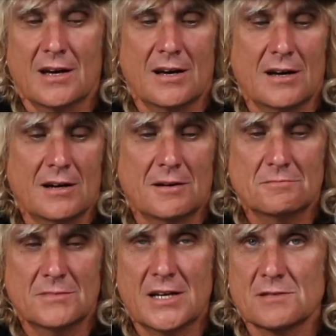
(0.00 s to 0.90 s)

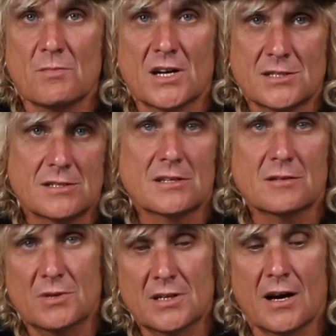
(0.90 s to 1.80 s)
as much as
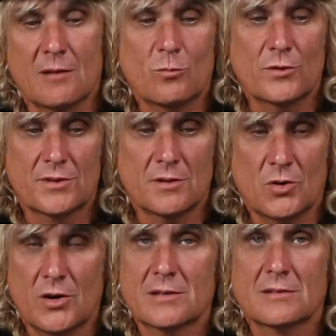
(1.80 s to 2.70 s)
can be done with the
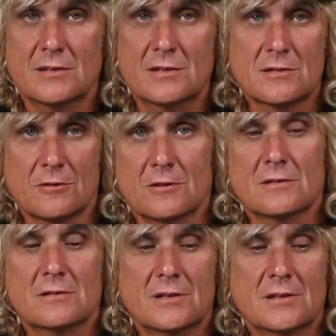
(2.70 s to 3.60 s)
bike that he's
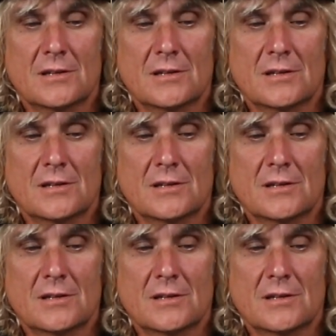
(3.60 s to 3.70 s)
got.